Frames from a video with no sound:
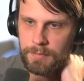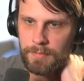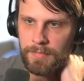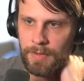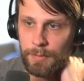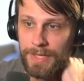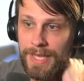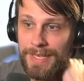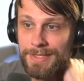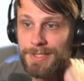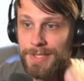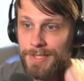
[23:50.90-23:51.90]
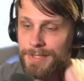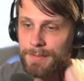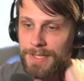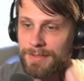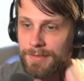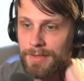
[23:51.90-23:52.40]
We can just
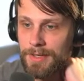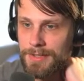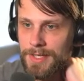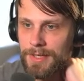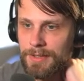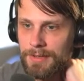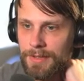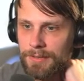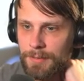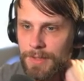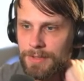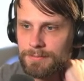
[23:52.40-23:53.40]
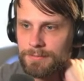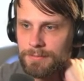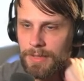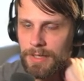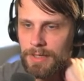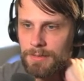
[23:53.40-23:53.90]
Beanstalk Giant as well,
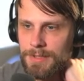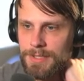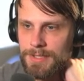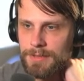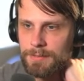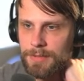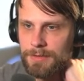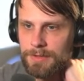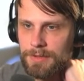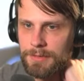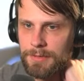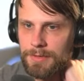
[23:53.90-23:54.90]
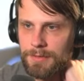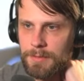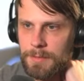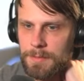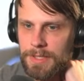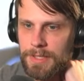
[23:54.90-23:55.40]
which is a perfectly
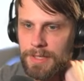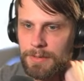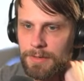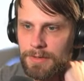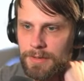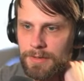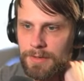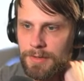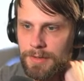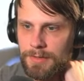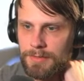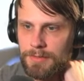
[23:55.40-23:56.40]
reasonable play, I would argue.